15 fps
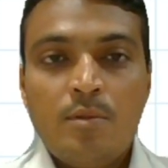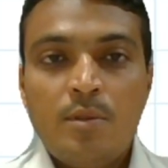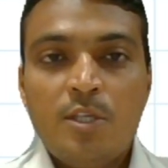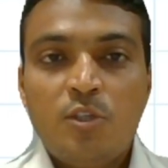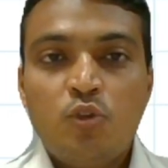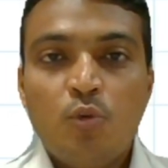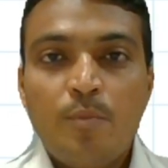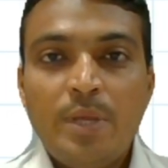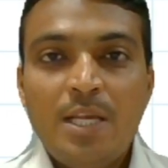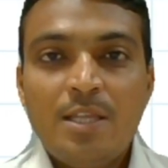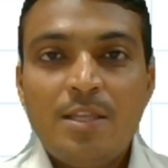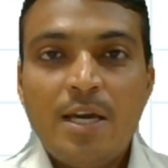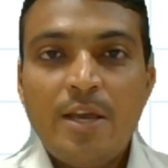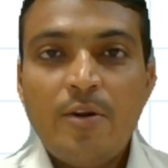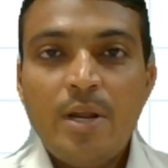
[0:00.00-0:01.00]
The superior
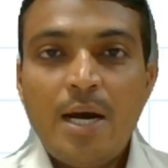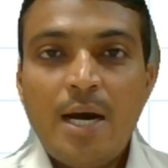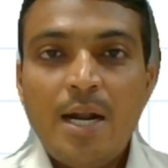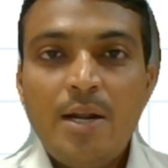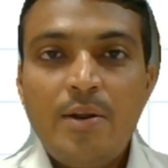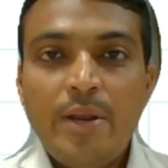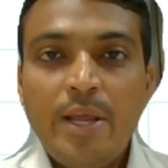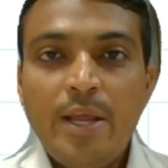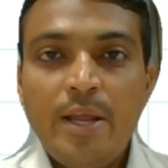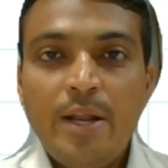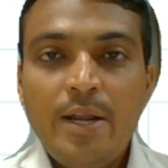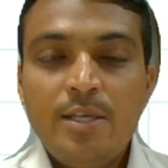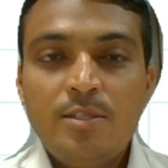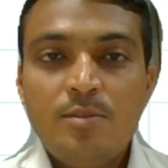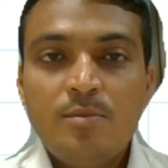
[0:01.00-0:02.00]
thyroid artery,
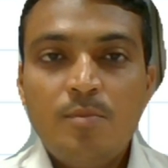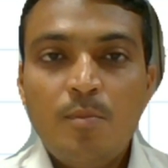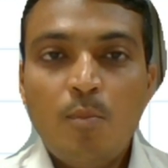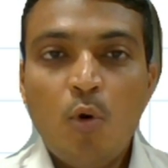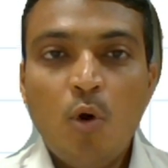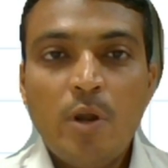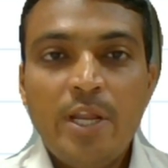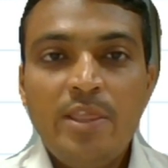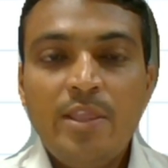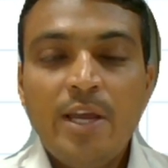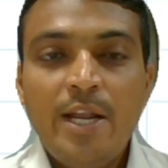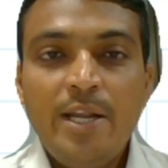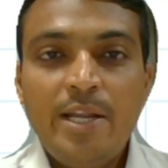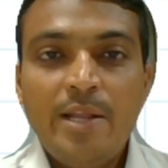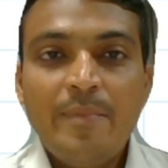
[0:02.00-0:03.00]
it is more in the
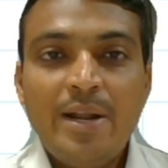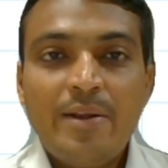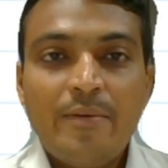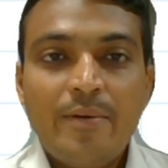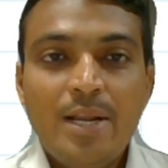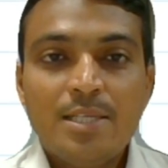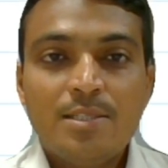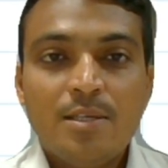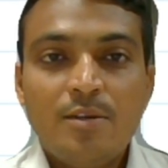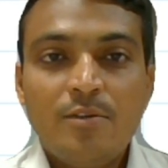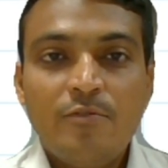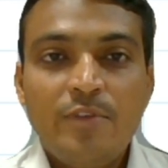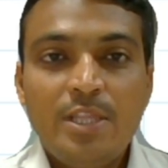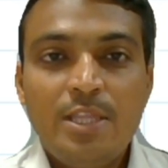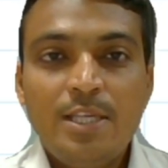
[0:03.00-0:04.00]
intimate
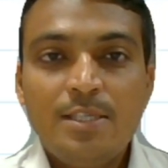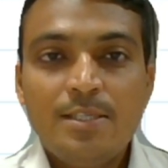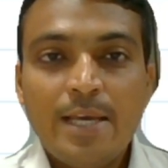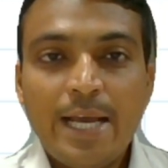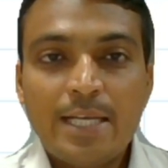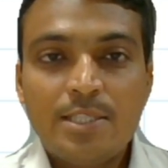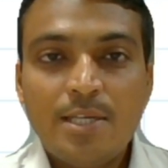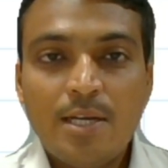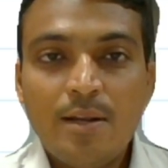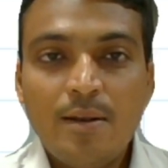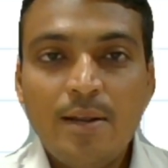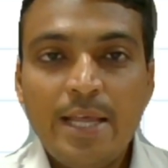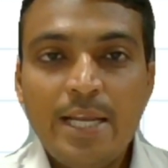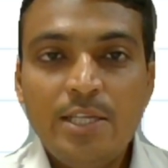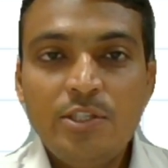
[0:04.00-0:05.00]
relation with this external
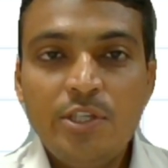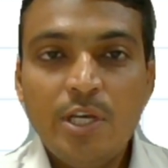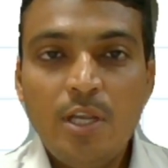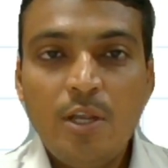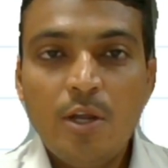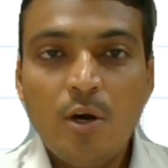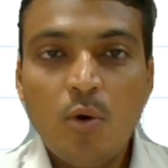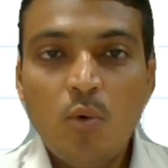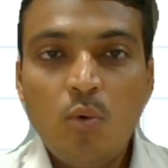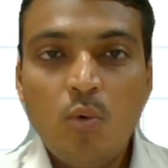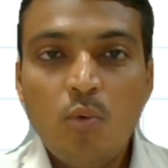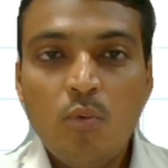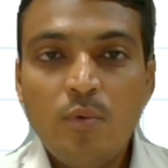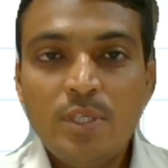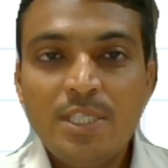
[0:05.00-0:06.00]
laryngeal nerve,
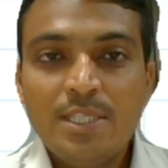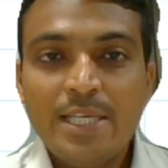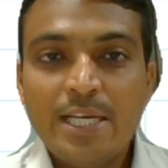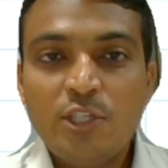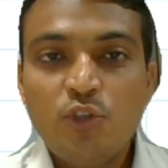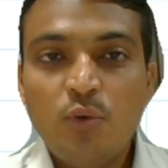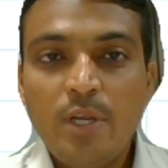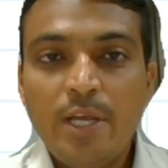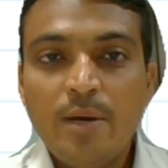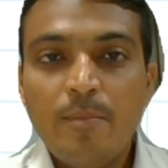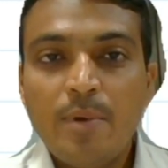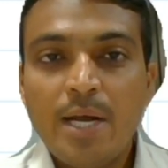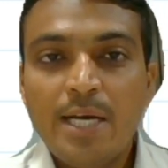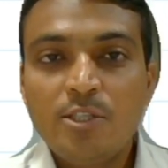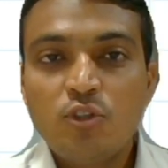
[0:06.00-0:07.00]
which is actually a
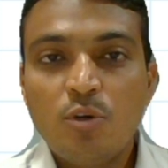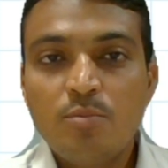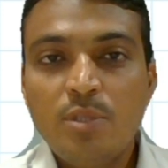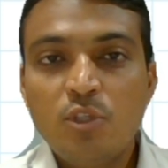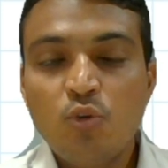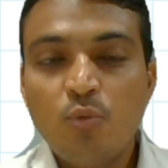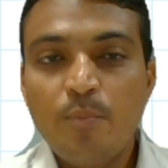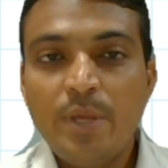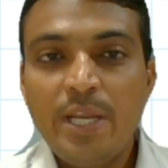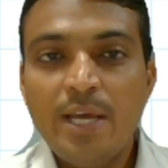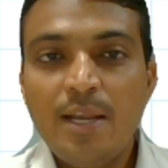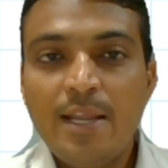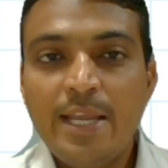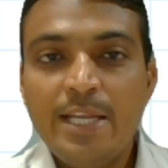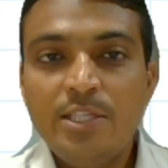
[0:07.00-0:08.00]
branch of the
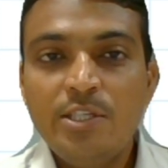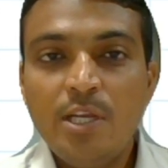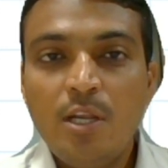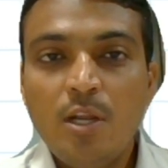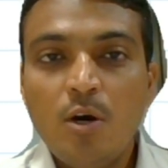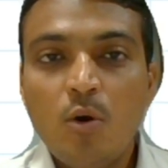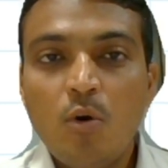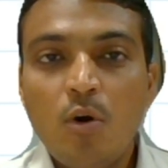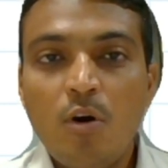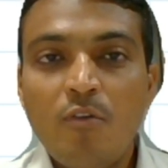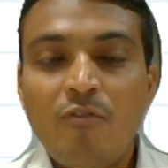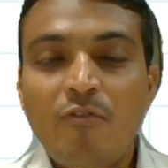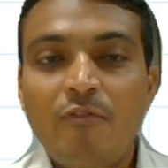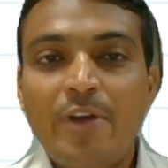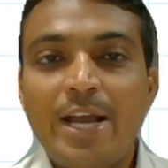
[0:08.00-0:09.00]
superior laryngeal nerve of
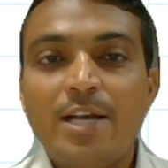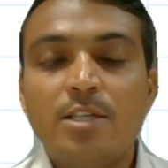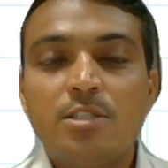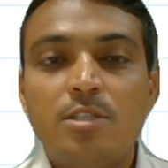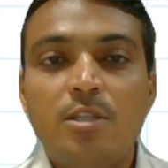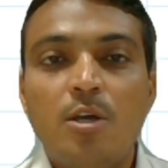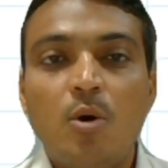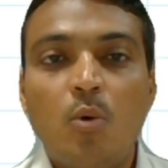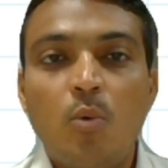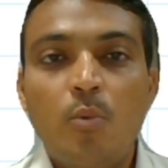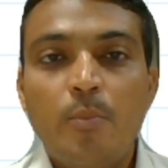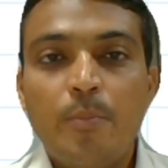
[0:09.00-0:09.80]
vagus nerve.